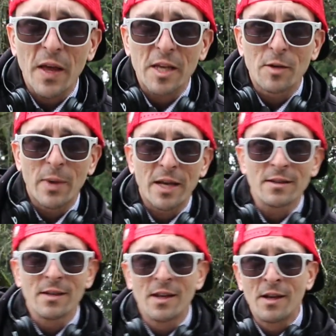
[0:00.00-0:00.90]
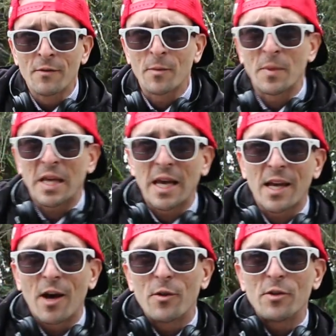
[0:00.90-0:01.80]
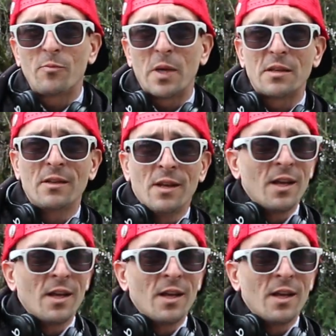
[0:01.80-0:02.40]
thank you, man. From the get-go, you've been